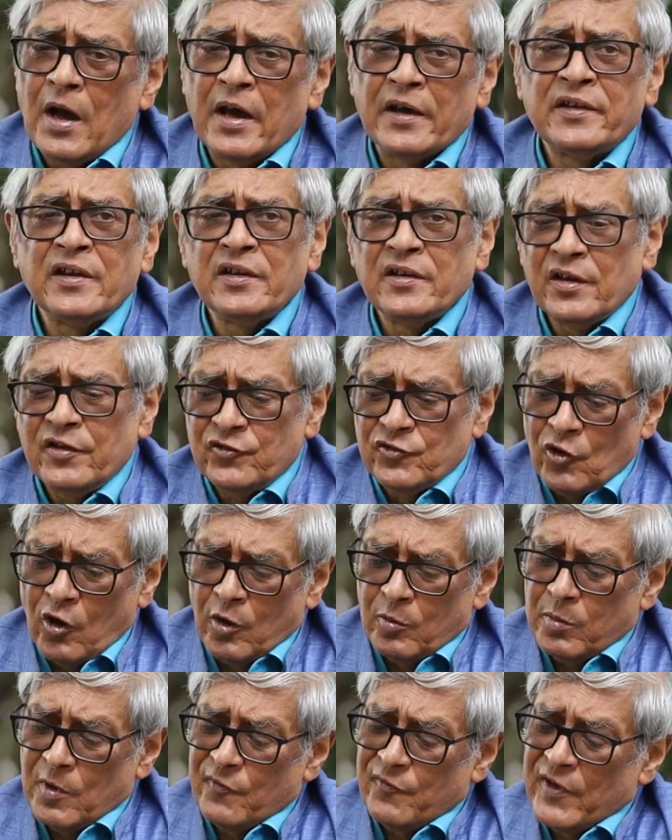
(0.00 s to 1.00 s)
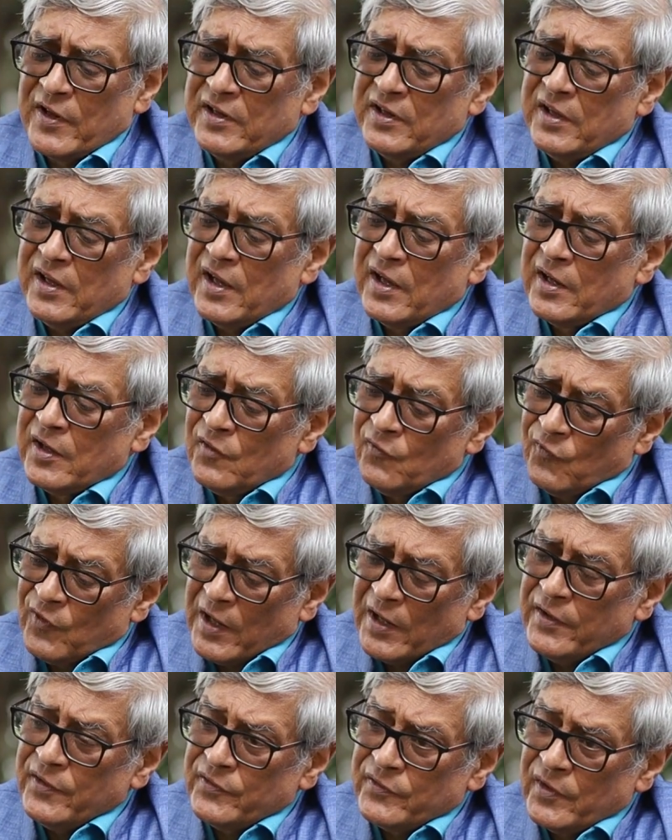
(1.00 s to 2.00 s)
I think the job of any
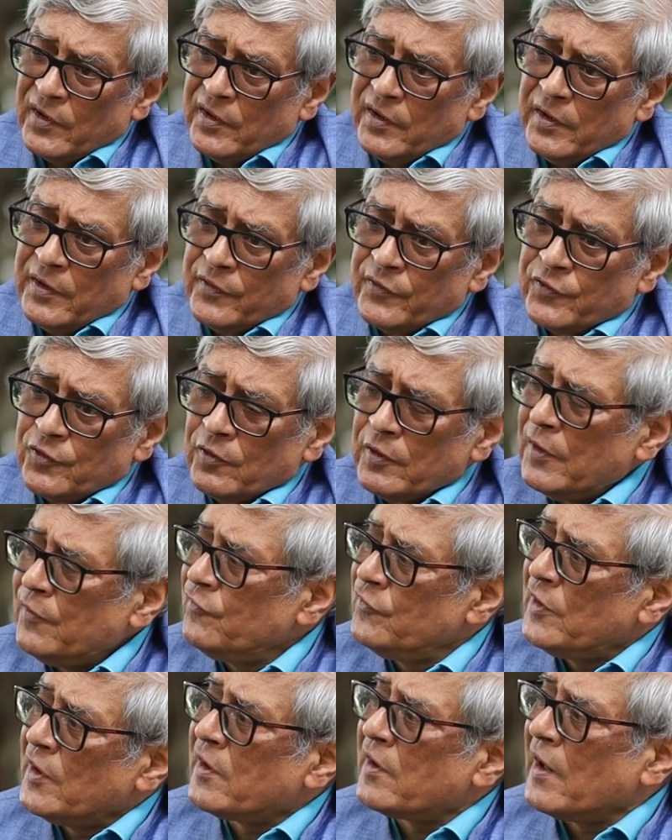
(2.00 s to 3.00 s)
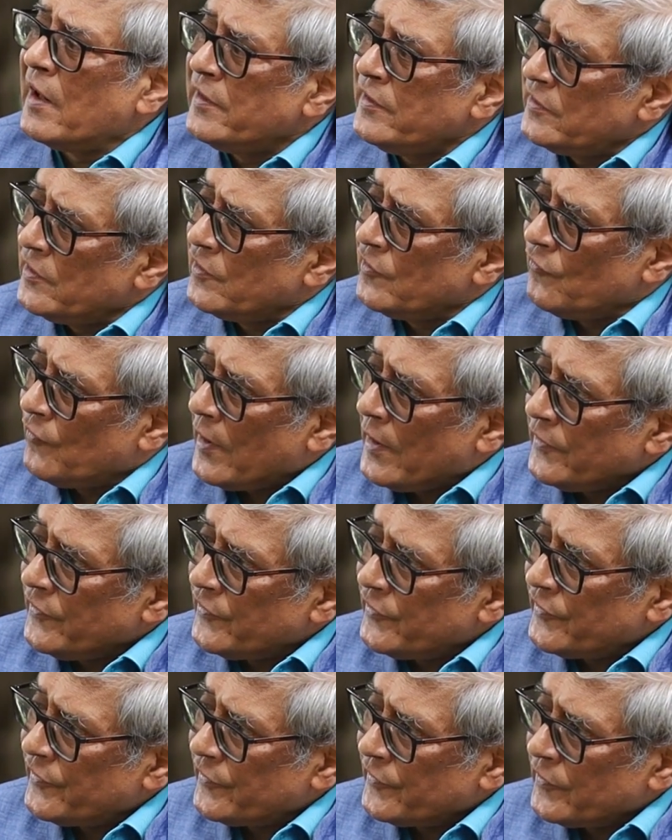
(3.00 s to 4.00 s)
advisor is to give the right
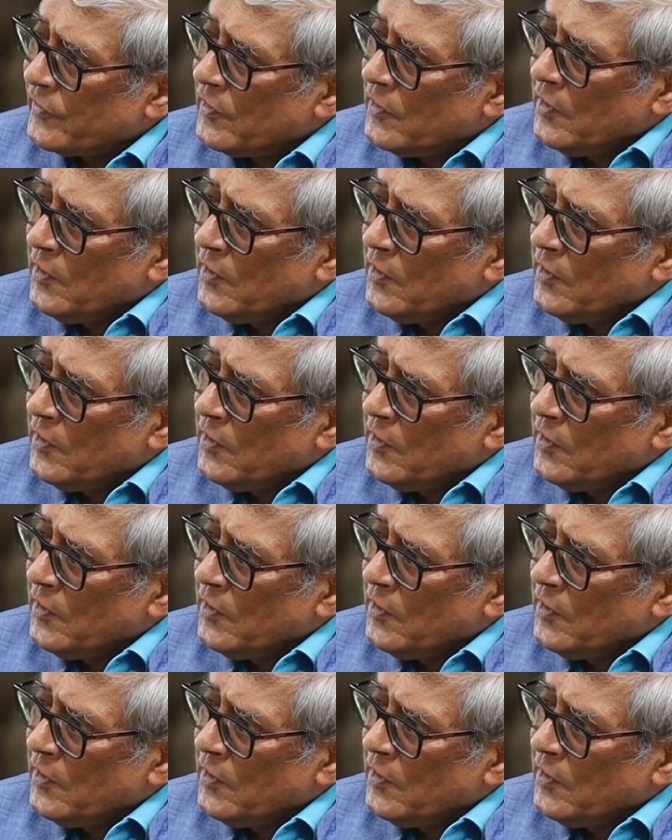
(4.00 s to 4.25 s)
advice.